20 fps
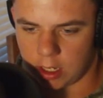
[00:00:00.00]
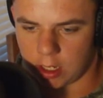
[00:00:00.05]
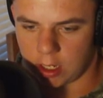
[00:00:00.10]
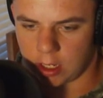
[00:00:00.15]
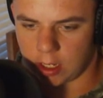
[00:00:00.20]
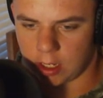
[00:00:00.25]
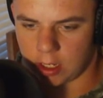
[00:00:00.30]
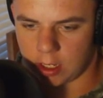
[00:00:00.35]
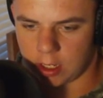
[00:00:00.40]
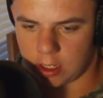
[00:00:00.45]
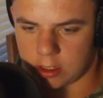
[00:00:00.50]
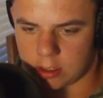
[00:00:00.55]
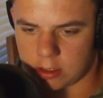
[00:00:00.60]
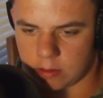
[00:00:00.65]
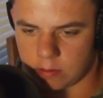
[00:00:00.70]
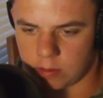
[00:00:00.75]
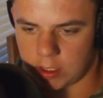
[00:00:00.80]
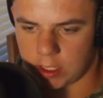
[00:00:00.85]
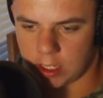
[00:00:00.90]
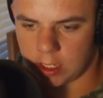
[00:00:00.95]

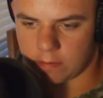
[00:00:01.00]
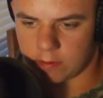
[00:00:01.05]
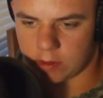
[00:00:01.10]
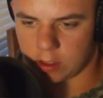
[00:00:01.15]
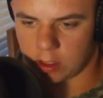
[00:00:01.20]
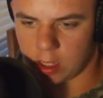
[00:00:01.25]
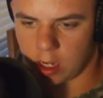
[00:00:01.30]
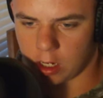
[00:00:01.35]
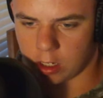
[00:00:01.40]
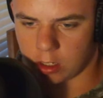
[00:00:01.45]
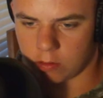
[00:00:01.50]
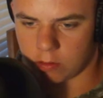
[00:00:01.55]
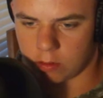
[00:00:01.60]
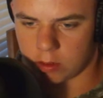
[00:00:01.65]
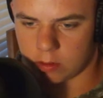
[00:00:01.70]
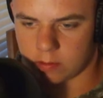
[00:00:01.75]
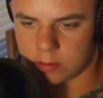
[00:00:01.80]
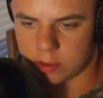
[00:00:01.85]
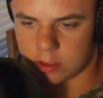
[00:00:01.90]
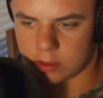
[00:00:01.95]
and we have their locker
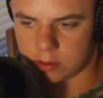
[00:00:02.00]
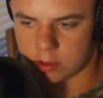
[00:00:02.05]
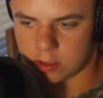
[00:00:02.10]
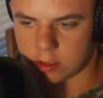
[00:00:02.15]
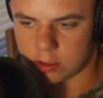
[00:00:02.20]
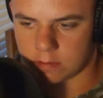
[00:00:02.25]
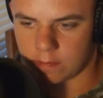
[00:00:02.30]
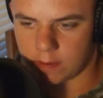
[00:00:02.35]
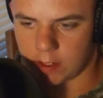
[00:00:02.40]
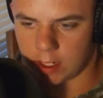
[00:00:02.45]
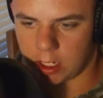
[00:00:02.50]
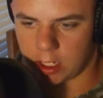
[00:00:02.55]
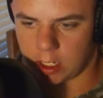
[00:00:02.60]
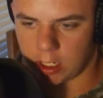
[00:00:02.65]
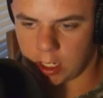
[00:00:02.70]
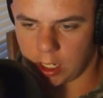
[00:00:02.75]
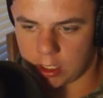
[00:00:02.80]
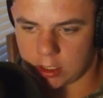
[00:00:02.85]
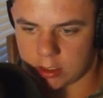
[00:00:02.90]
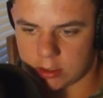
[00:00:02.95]
rooms, which is very
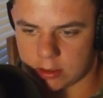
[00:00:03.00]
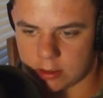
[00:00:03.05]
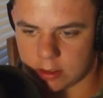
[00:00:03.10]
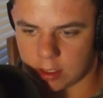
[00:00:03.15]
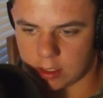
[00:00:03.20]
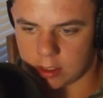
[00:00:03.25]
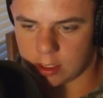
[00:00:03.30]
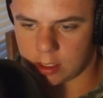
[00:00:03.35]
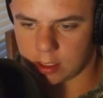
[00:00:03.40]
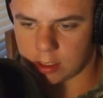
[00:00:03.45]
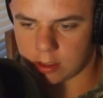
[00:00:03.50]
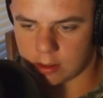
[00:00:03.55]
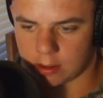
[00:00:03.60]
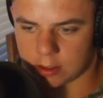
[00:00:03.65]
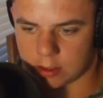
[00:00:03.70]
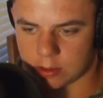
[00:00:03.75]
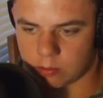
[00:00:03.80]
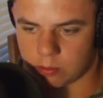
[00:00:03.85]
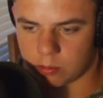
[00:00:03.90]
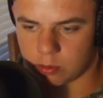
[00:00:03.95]
nice. I think it
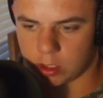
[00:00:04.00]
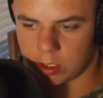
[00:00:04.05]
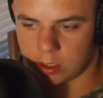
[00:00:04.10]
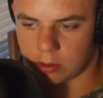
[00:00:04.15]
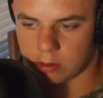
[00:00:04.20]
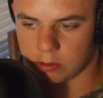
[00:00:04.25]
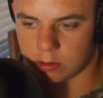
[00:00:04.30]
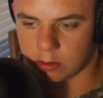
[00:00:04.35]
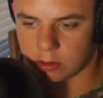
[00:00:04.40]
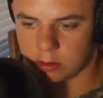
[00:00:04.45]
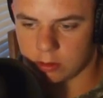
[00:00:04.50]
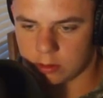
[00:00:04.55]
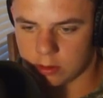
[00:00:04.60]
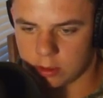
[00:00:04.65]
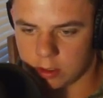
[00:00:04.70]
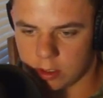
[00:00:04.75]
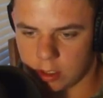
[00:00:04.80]
looks pretty cool.